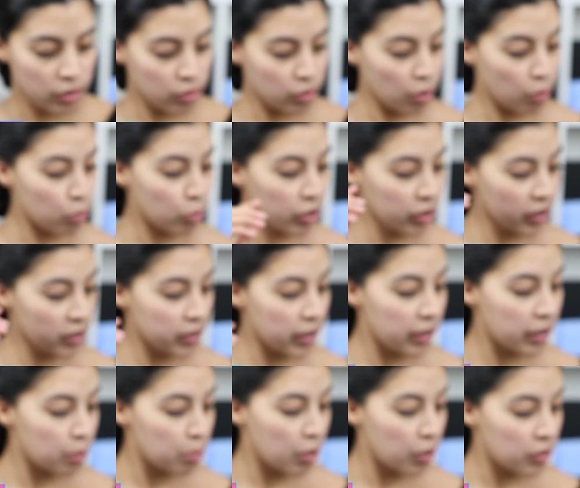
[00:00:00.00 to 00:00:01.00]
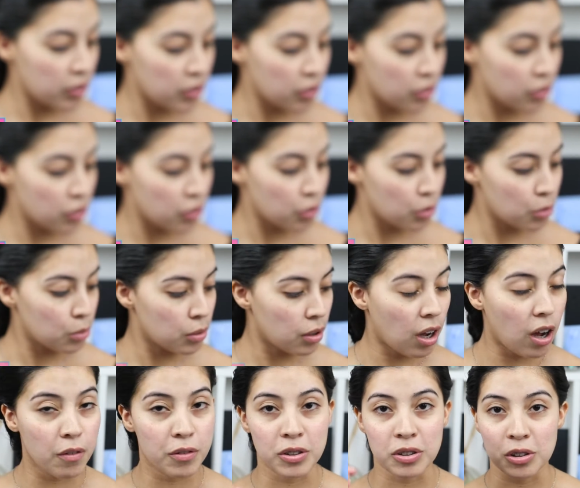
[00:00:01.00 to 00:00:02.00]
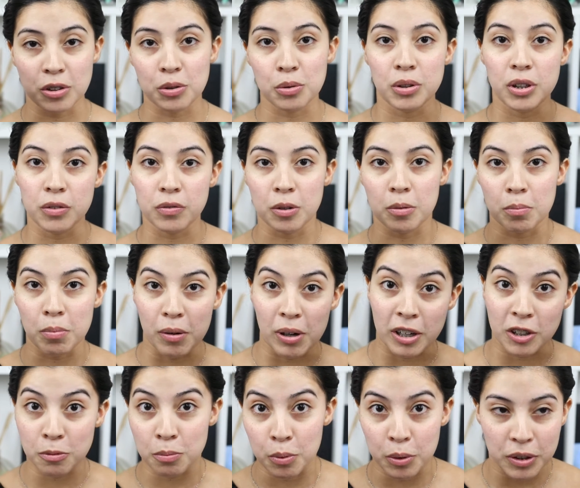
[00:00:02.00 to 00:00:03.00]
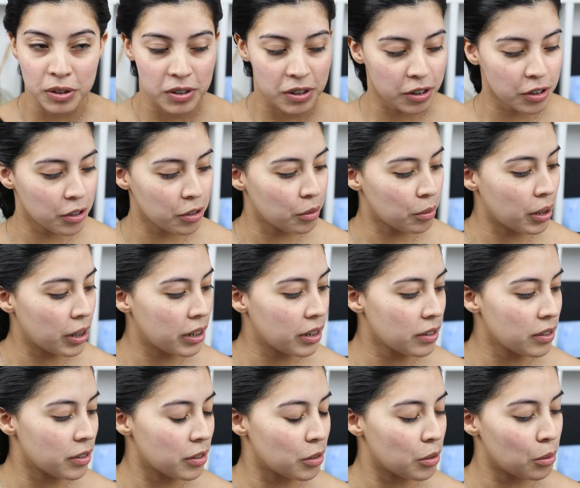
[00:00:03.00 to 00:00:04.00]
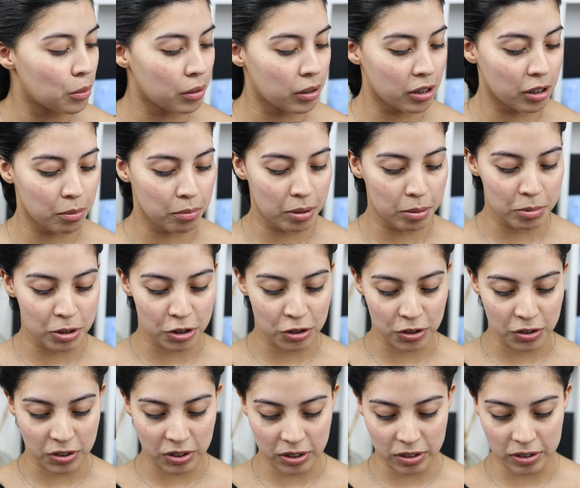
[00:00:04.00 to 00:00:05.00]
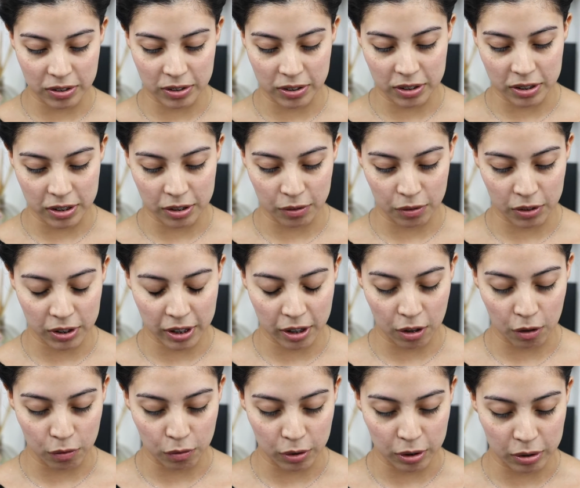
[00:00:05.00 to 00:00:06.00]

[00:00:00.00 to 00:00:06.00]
So I'm really excited about these two. Obviously two different price points here, right? So I'm interested to see if the e.l.f.